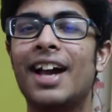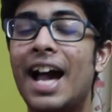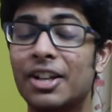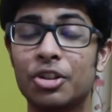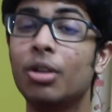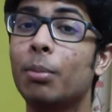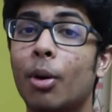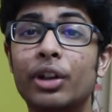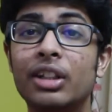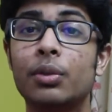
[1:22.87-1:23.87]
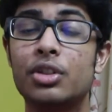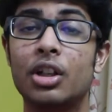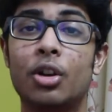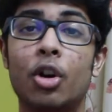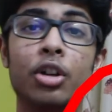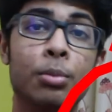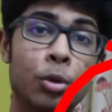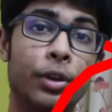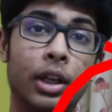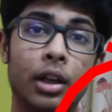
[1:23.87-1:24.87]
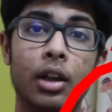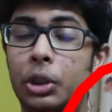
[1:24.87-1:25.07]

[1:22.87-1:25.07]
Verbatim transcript: acts on bodies which are not moving